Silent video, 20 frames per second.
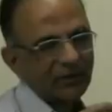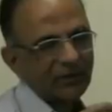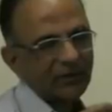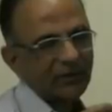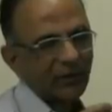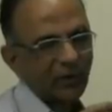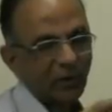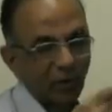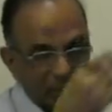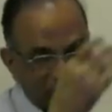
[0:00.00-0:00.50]

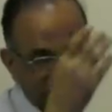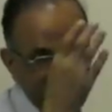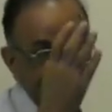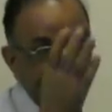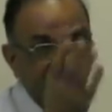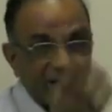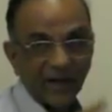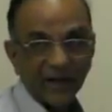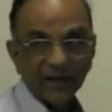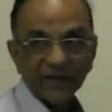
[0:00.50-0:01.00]
the, tube, the
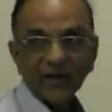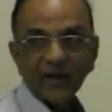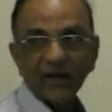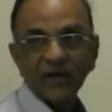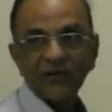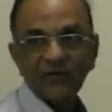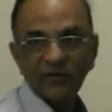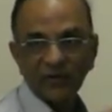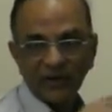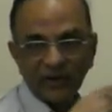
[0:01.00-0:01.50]
line that
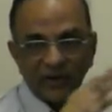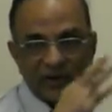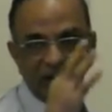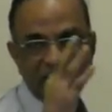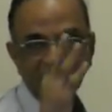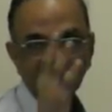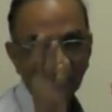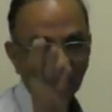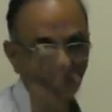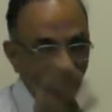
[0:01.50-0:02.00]
I
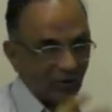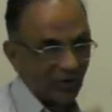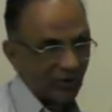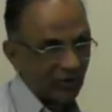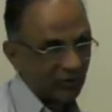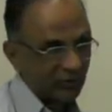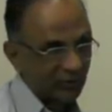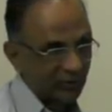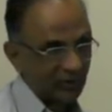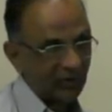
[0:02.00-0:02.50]
see in our
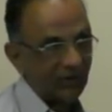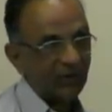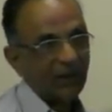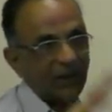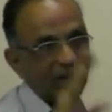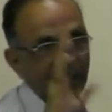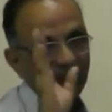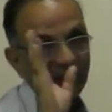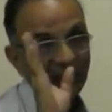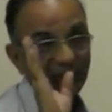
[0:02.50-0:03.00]
hospital,
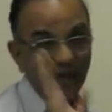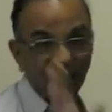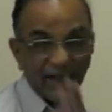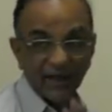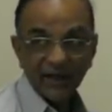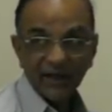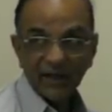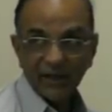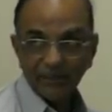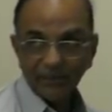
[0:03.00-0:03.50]

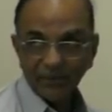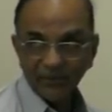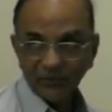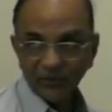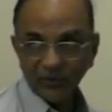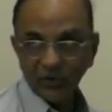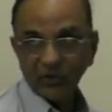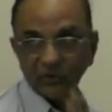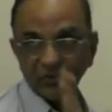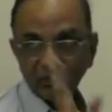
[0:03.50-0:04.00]

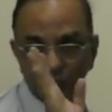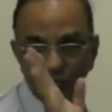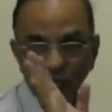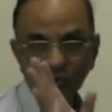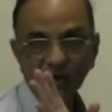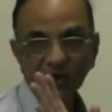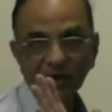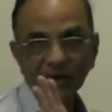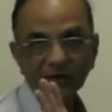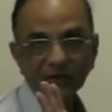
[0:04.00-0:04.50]
90% of those
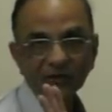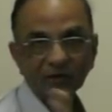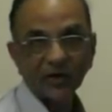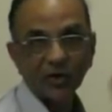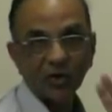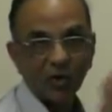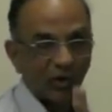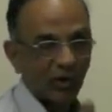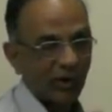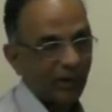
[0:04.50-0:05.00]
lines are
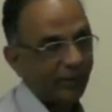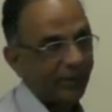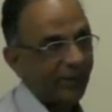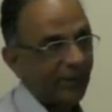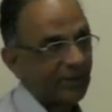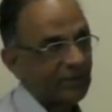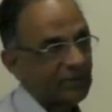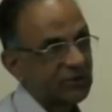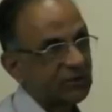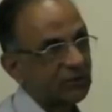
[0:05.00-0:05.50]
wrongly
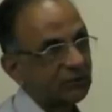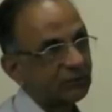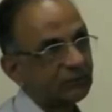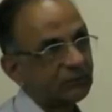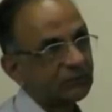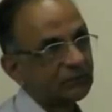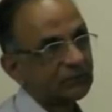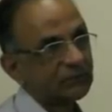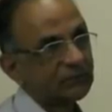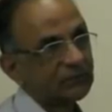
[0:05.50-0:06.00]
placed.
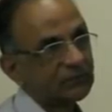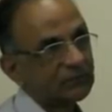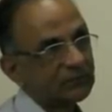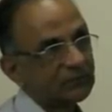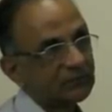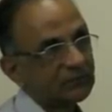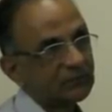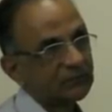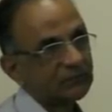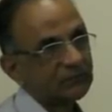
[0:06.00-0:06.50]

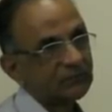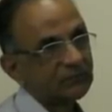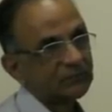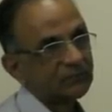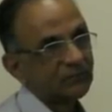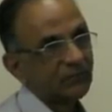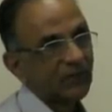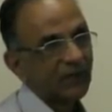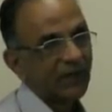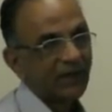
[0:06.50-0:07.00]

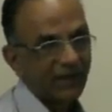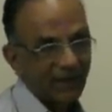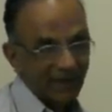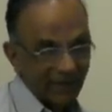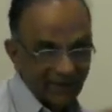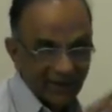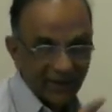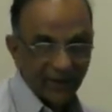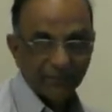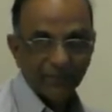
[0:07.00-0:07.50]
And
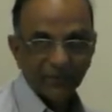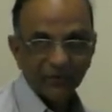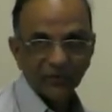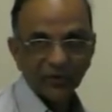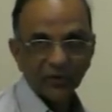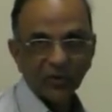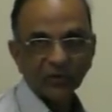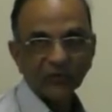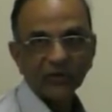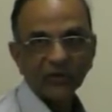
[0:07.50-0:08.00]

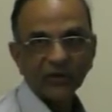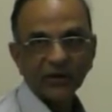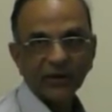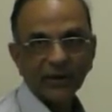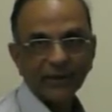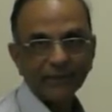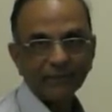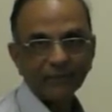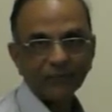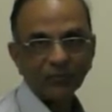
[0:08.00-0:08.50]
80% of the
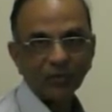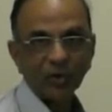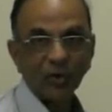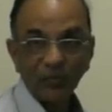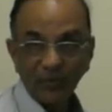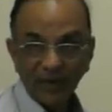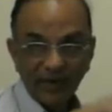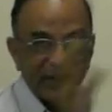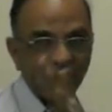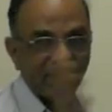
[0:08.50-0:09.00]
time,
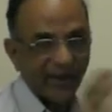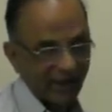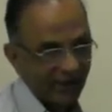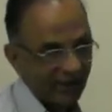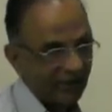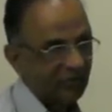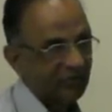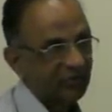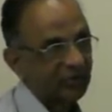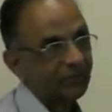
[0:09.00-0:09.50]
nobody
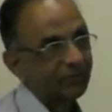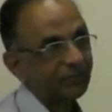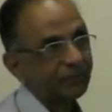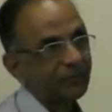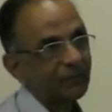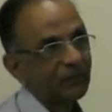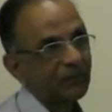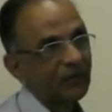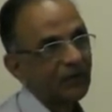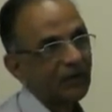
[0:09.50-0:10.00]
cares
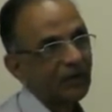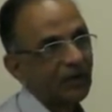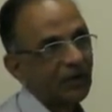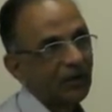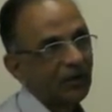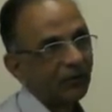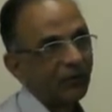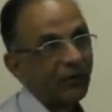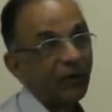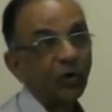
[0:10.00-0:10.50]

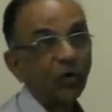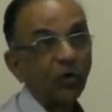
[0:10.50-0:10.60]
when you